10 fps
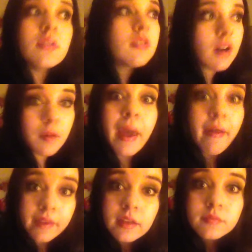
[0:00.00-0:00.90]
a
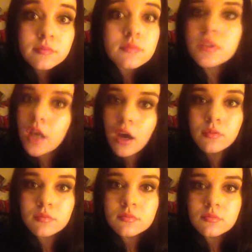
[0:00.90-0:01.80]
palette? No.
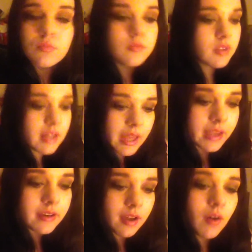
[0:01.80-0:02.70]

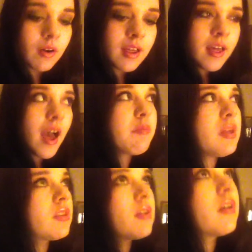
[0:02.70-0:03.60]
Like, no. I
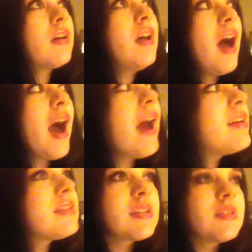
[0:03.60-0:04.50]
mean, the
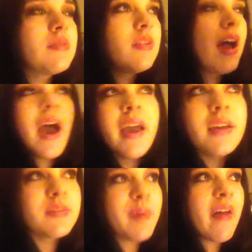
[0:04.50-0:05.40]

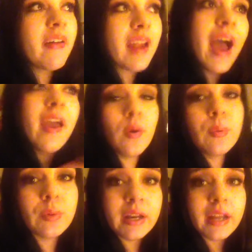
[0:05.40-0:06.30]
highest palette I
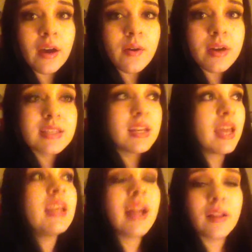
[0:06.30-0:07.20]
own right now is an
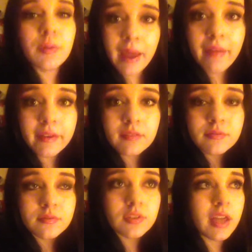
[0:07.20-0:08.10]
$80 palette
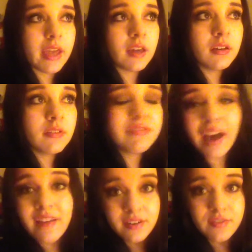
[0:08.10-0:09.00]
for like
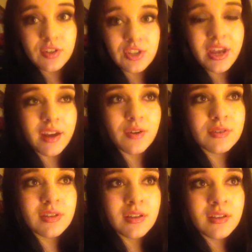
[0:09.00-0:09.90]
5 different
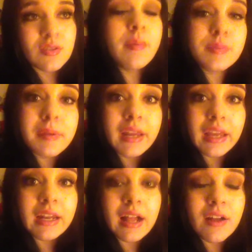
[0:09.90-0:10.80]
shadows. So I'm spending
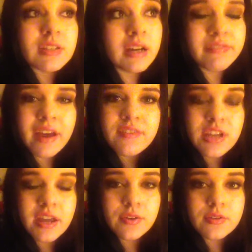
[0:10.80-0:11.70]
$80 on 5
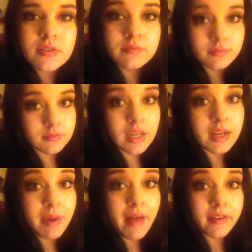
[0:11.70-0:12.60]
shadows in a
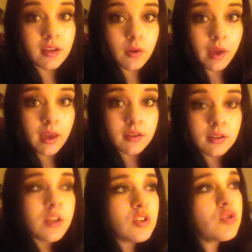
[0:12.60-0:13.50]
palette, okay?
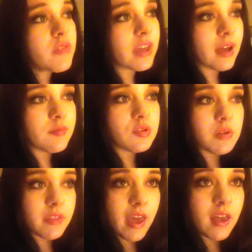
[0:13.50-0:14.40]
Do you think I'm
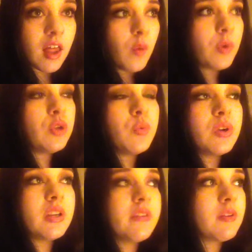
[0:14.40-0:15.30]
doing that when you
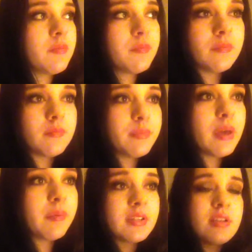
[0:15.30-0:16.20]
wouldn't even be
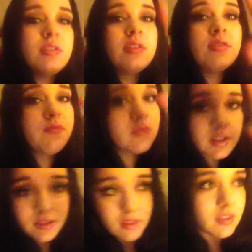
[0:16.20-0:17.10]
able to tell
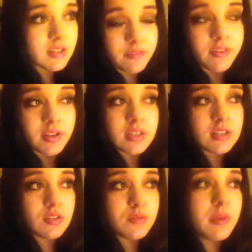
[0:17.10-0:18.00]
the difference,
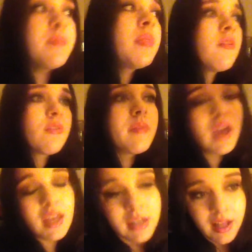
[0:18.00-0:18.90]
from the
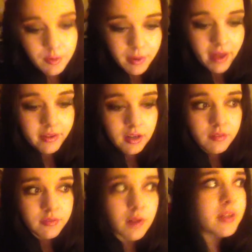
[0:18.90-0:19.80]
$80 palette
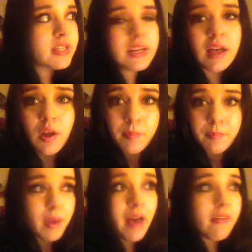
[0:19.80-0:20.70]
from a $10
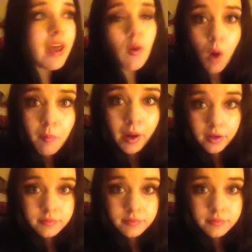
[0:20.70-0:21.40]
palette at Walmart?